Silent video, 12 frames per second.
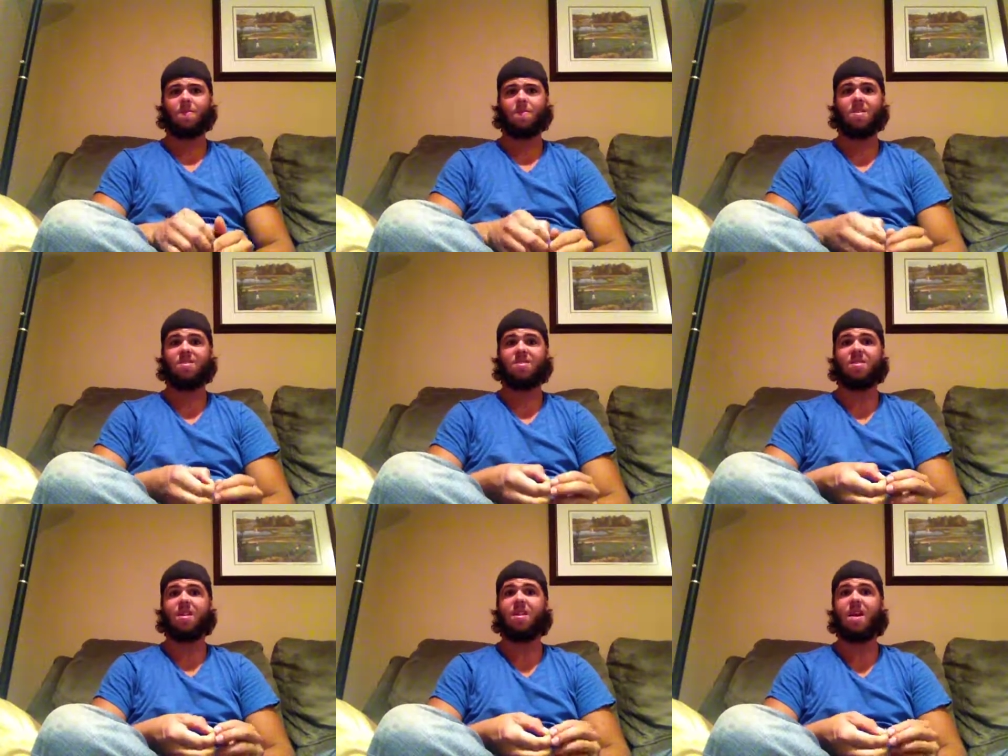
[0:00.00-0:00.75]
Yes, I
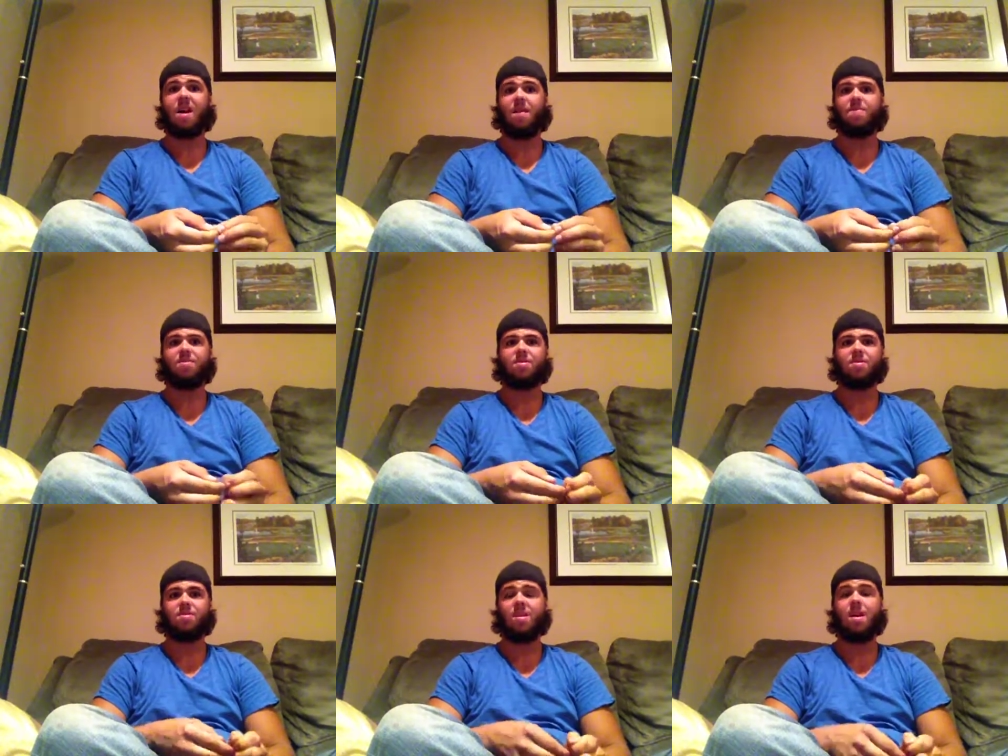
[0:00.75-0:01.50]
take naps
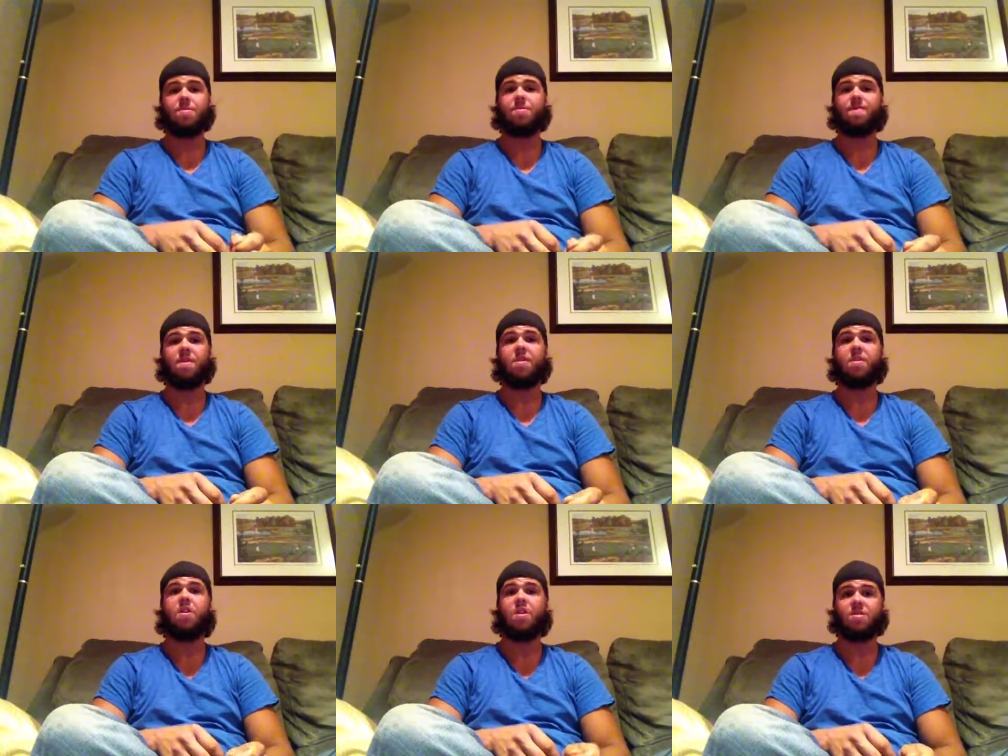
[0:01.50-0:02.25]
because naps are
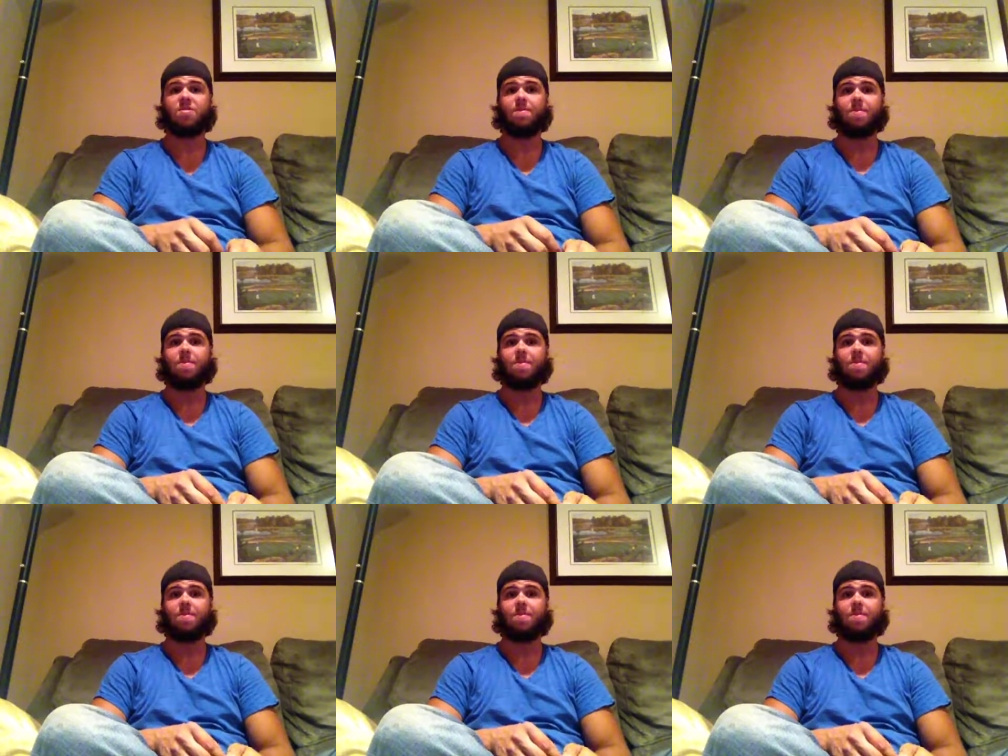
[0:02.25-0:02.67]
fucking awesome.